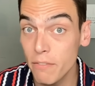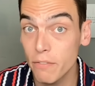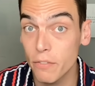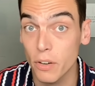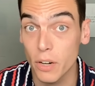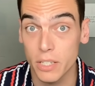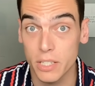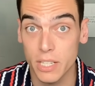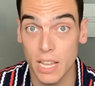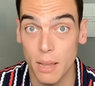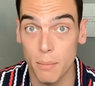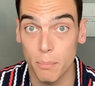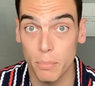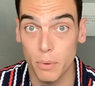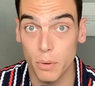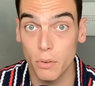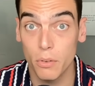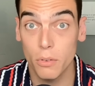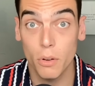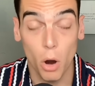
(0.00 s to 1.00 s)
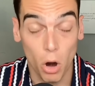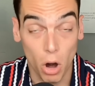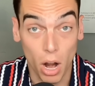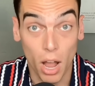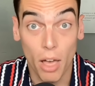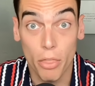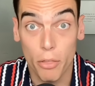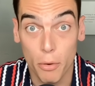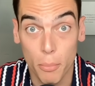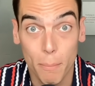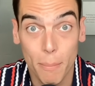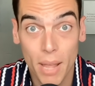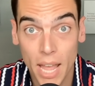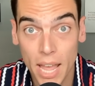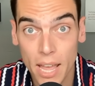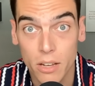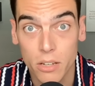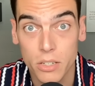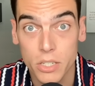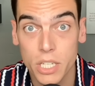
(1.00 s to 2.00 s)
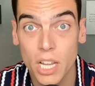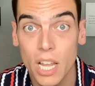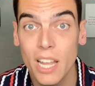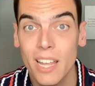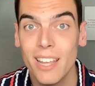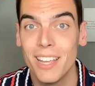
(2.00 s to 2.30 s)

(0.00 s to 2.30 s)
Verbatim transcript: for example, or other males